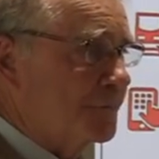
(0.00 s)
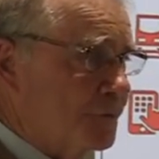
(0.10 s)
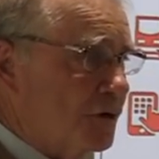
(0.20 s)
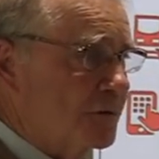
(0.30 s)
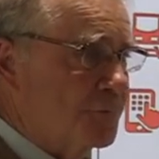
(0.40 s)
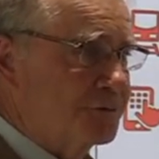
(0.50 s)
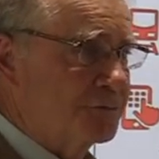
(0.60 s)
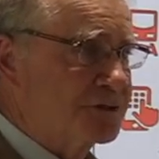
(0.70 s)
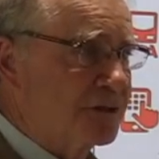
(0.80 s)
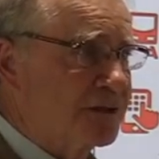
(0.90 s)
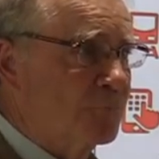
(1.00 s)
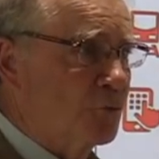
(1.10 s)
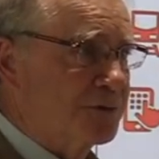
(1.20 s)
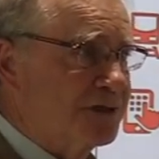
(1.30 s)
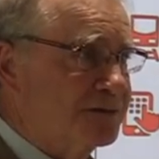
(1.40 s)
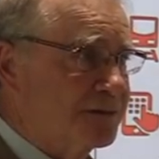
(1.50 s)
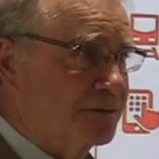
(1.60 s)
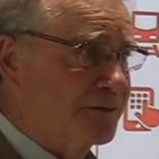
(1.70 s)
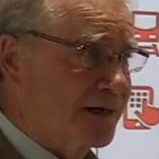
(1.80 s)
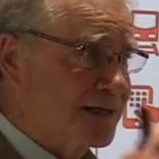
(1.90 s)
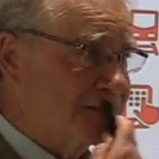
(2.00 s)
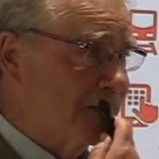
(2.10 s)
I'll talk about those in a little more detail on the next